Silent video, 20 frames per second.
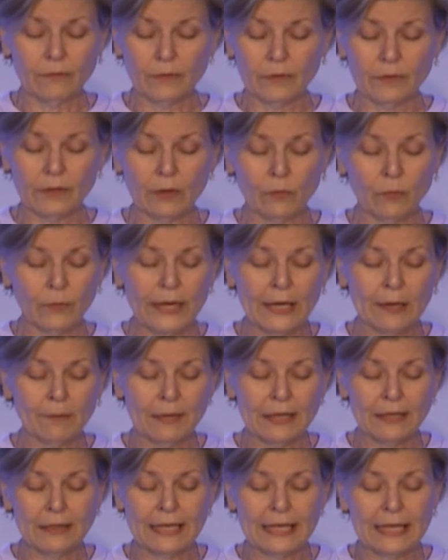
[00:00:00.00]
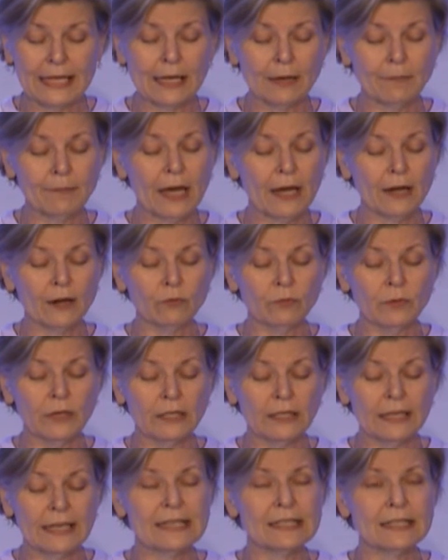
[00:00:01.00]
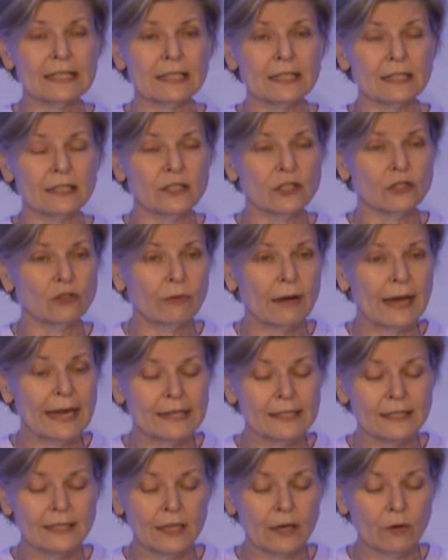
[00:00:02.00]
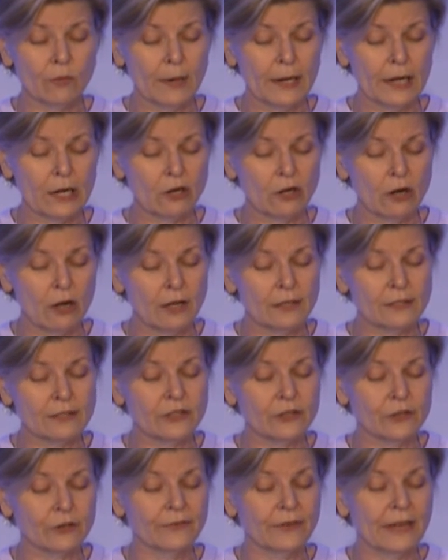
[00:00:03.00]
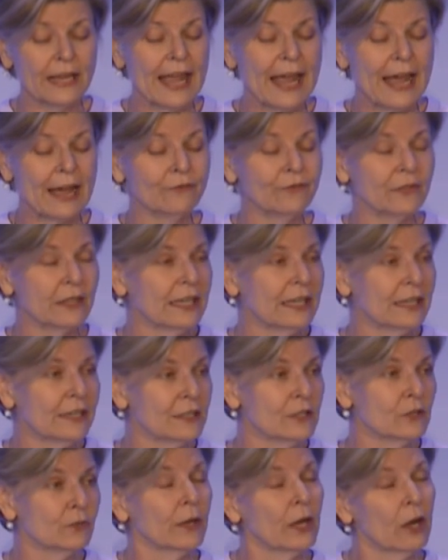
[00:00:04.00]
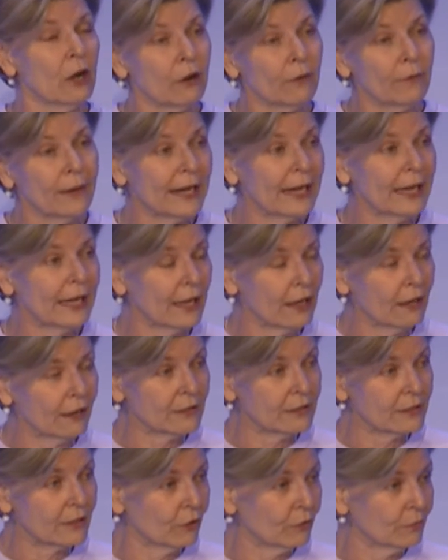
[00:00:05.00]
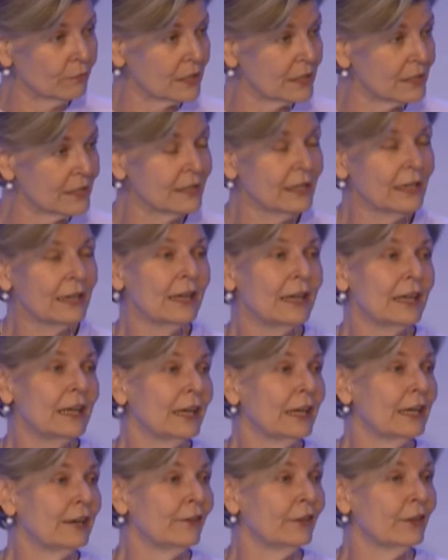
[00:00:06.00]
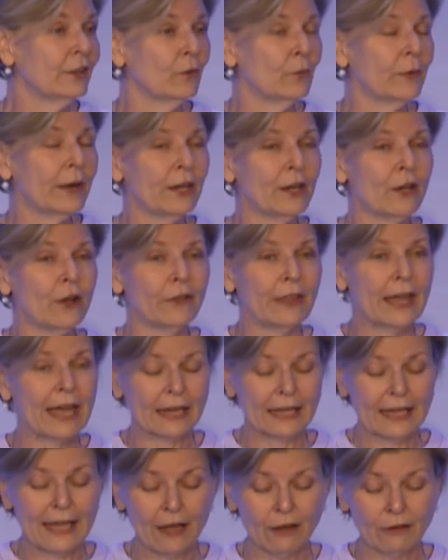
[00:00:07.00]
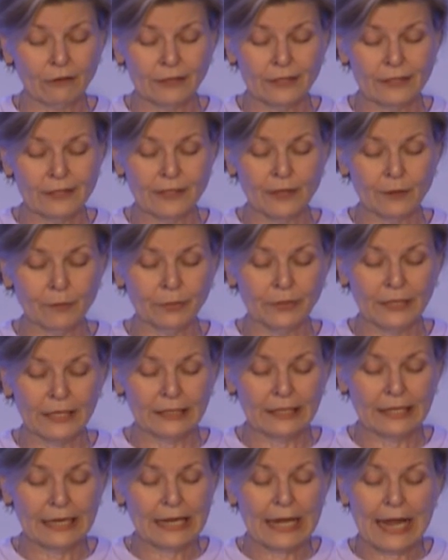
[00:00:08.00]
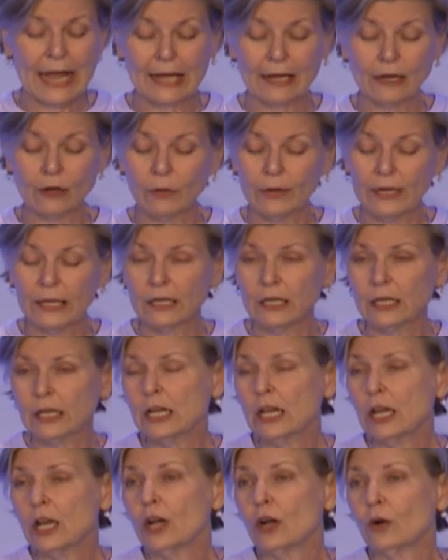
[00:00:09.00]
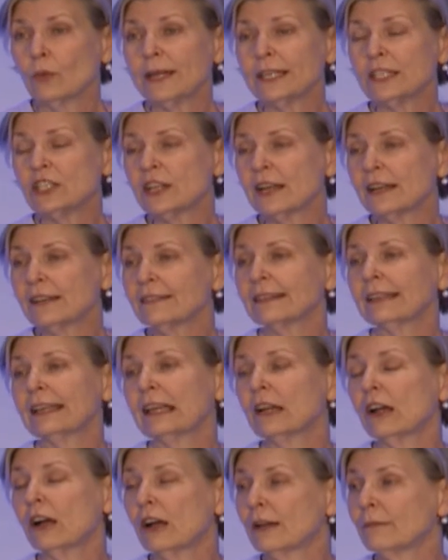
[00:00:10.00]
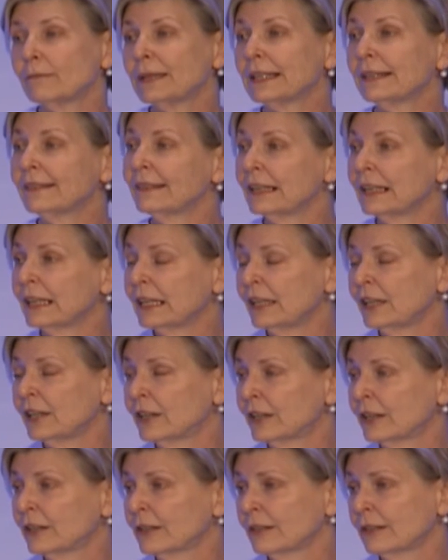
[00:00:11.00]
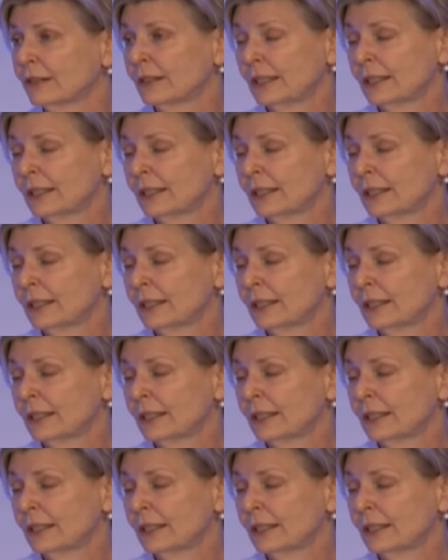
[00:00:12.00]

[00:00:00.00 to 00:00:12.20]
that we can be thinking about. It really is a disgrace that we are not serving half the kids we already count as homeless, even though we know that count is completely inadequate. We just cannot be sitting here